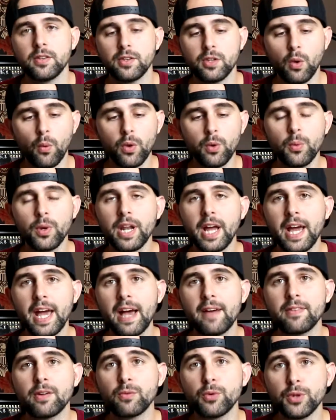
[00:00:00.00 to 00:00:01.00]
The only one I
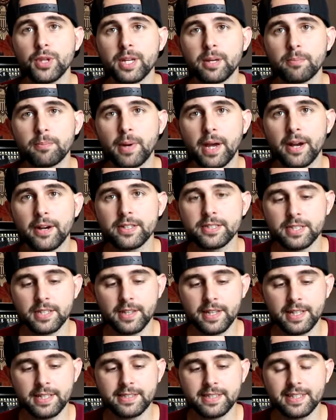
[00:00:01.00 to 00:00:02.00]
have that really compares to
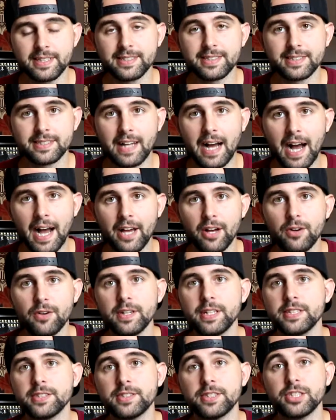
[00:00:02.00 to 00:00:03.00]
this in style
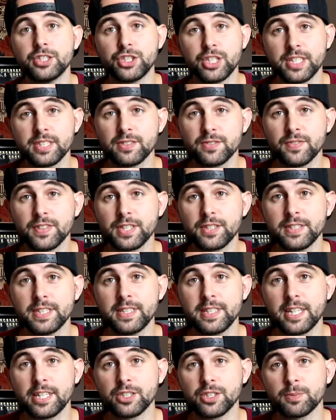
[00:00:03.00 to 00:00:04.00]
is the Jinx
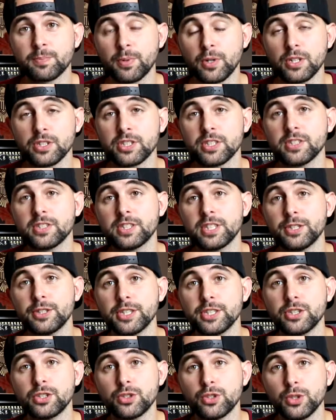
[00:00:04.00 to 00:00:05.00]
figurine that I just purchased,
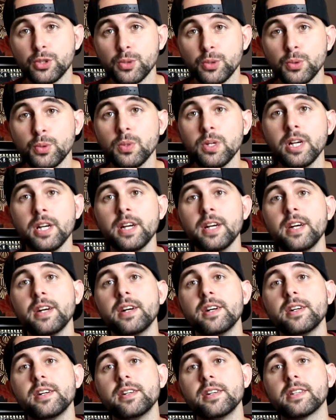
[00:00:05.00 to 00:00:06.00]
Series 2
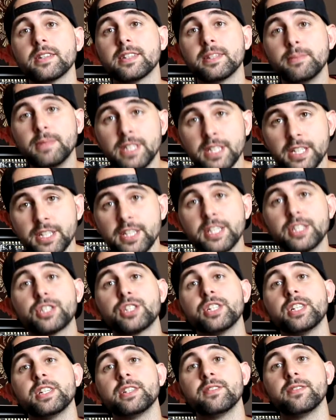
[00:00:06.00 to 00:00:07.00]
limited
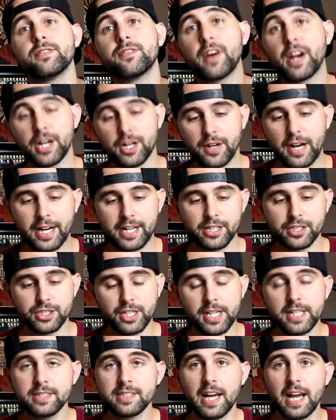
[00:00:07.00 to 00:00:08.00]
edition Firecracker
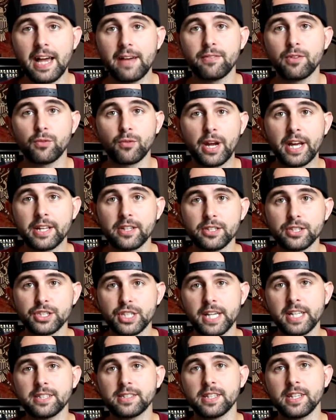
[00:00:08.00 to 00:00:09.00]
Jinx. I have the regular
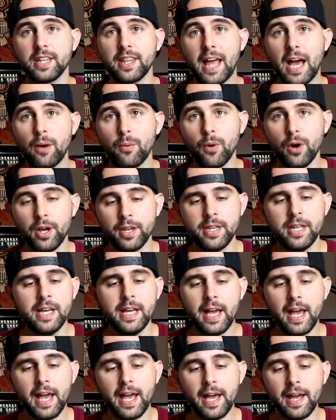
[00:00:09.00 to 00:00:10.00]
Jinx and then that one,
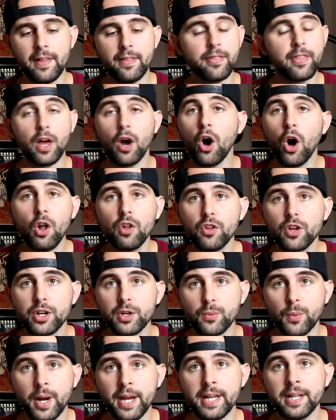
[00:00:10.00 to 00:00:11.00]
and they all look
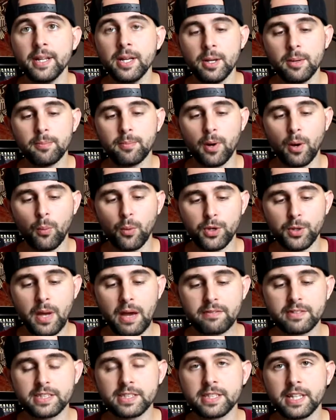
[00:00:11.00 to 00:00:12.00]
great, but when you
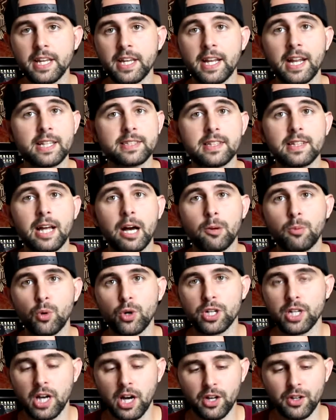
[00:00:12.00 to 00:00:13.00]
have a skin, it has a lot
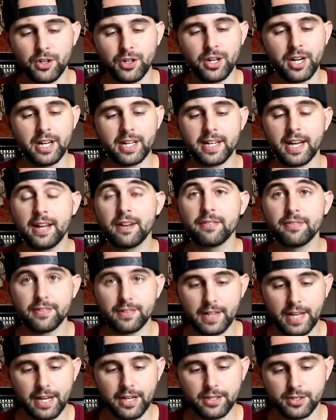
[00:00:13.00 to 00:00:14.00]
more color and kind of
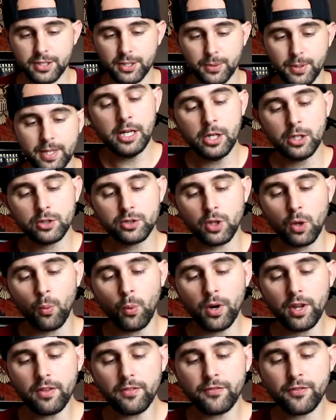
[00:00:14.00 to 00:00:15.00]
flair to it. So
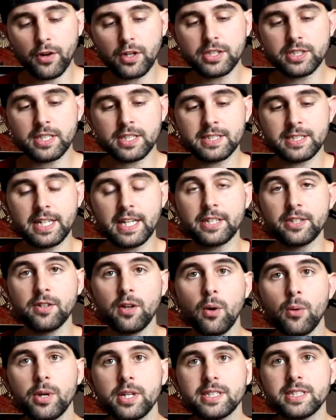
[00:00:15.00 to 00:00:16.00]
one of the first things that I
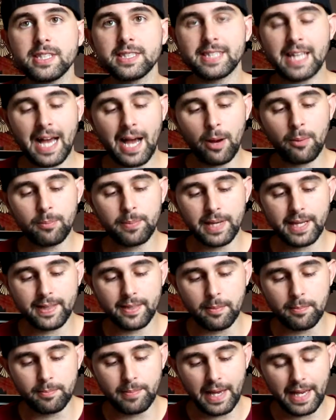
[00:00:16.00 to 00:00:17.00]
noticed is how big
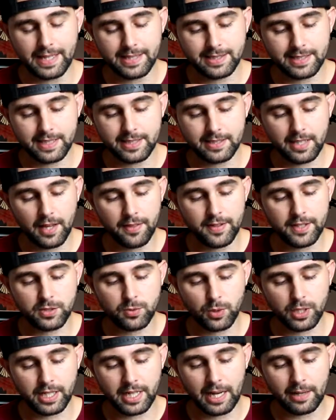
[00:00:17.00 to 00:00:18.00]
the base is on this
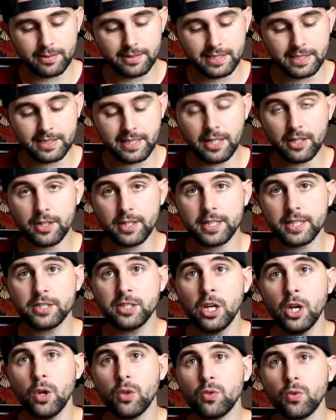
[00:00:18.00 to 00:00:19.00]
one and how detailed it
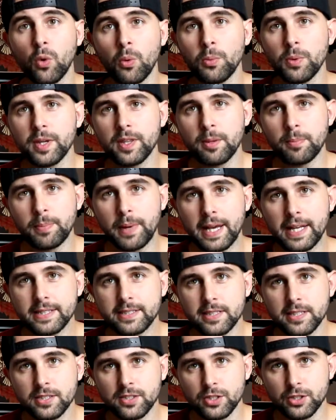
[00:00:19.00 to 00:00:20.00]
is. Normally the
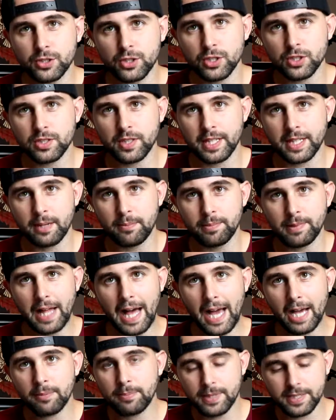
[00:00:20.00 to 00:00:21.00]
bases are just like a
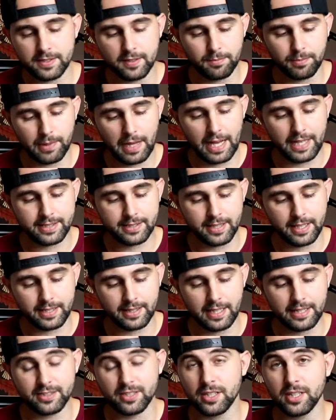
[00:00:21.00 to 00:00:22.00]
black piece of plastic
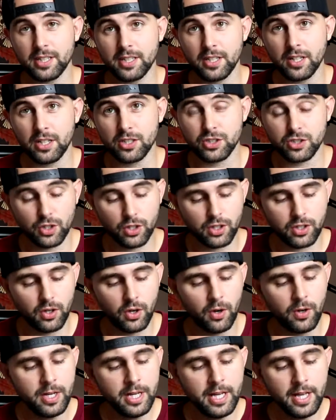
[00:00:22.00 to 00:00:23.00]
that's a
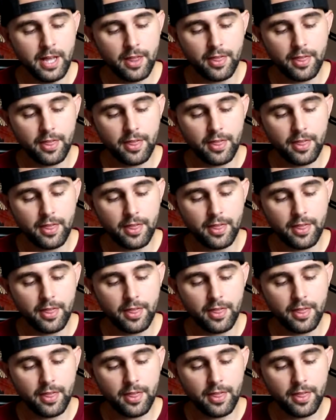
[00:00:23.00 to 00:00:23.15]
circle.